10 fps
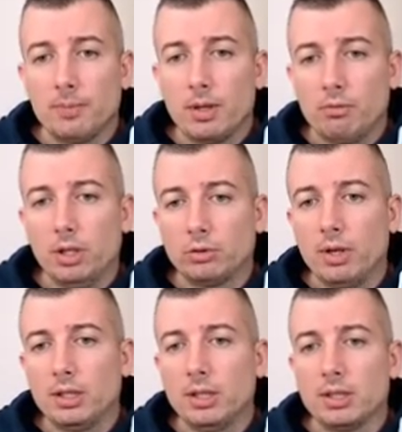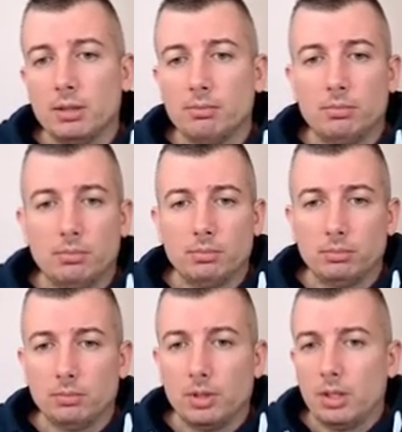we are threatening
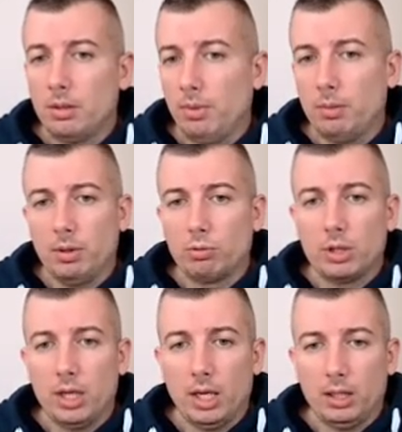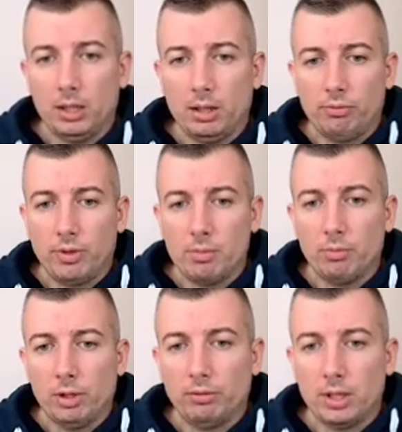some, maybe rook e8
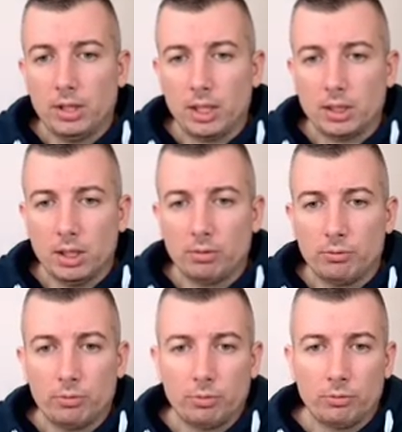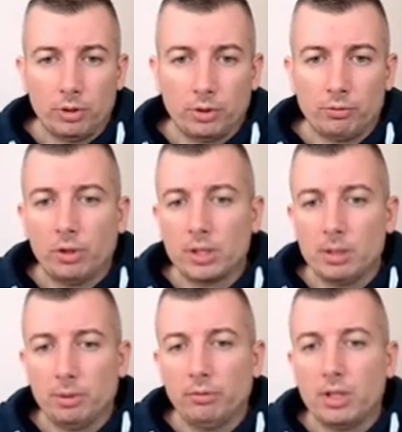if he takes here. For
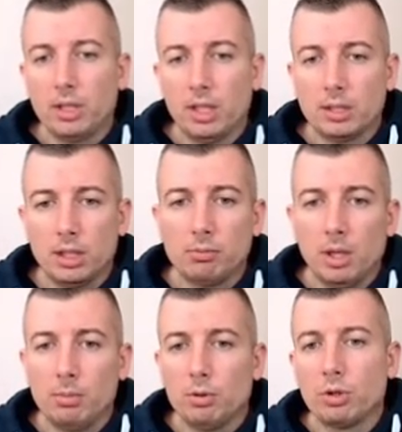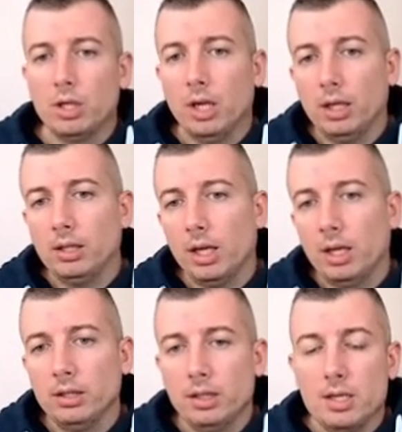example, if he takes here, maybe rook e8,
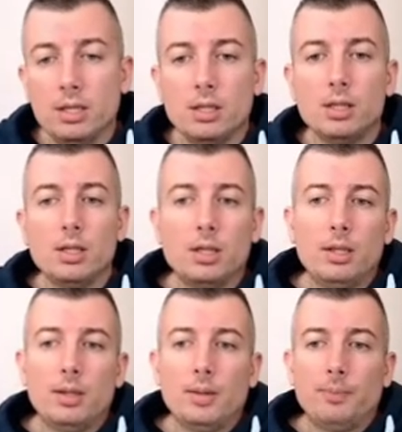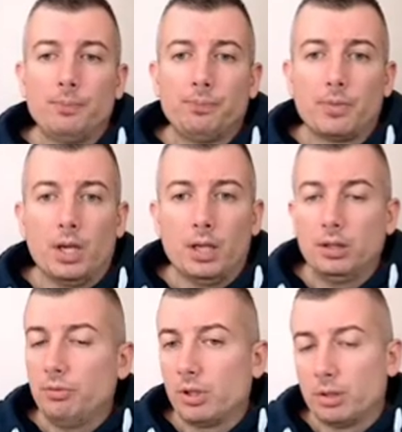and then
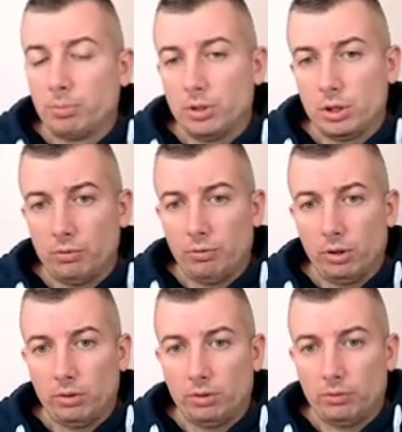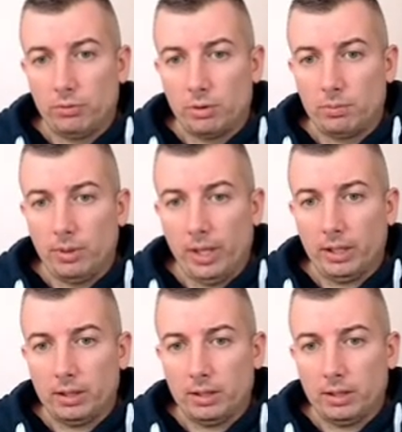difficult position for black.